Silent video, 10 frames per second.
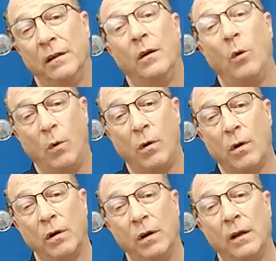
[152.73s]

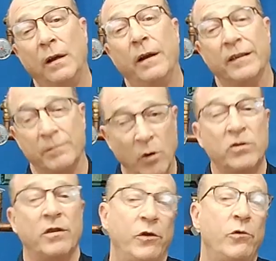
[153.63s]
or as most
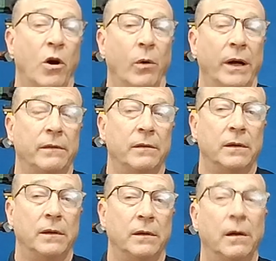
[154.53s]
of you know it,
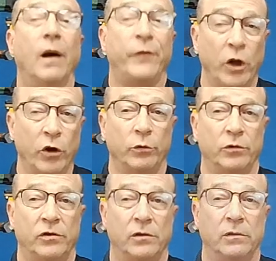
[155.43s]
a fuse.